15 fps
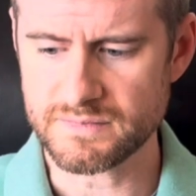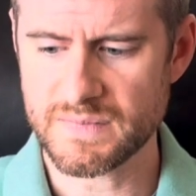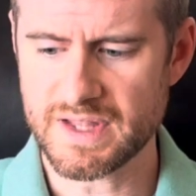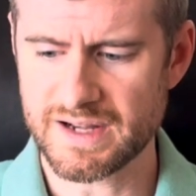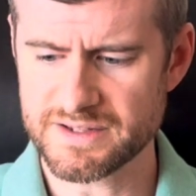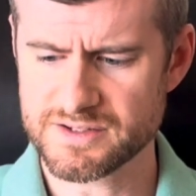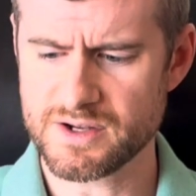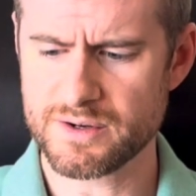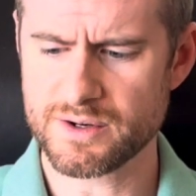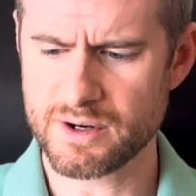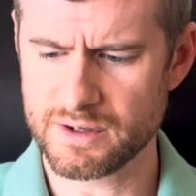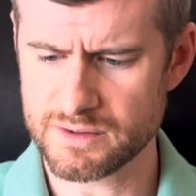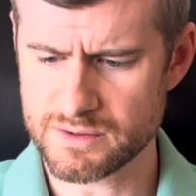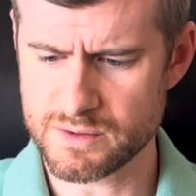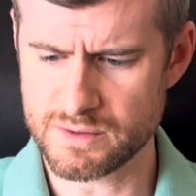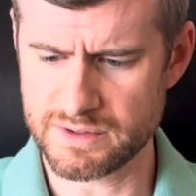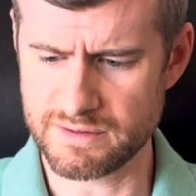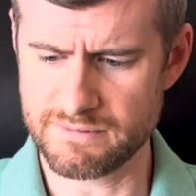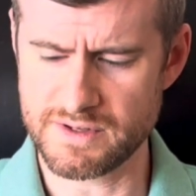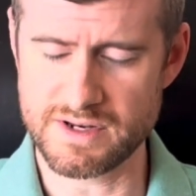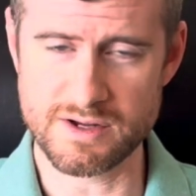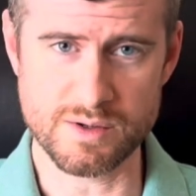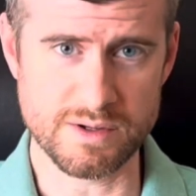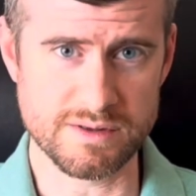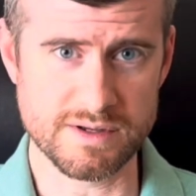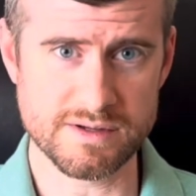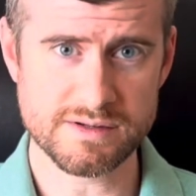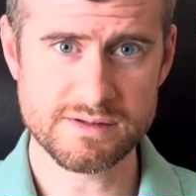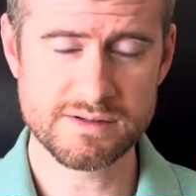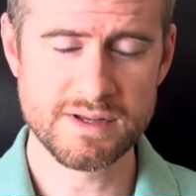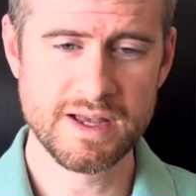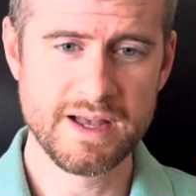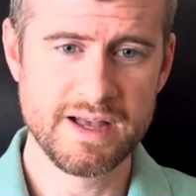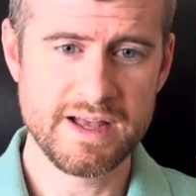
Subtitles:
I saw an article and a video on this,